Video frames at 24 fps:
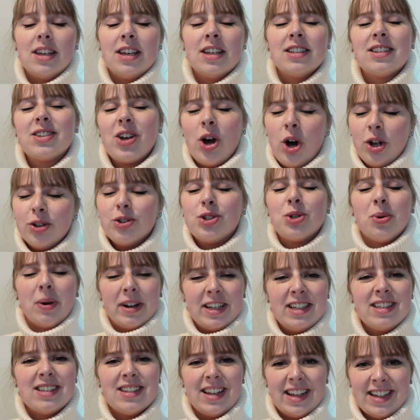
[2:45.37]
it's called
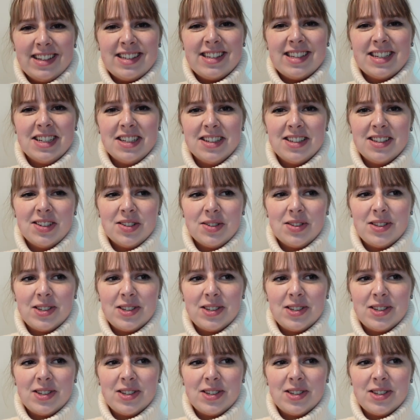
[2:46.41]
20 Slices,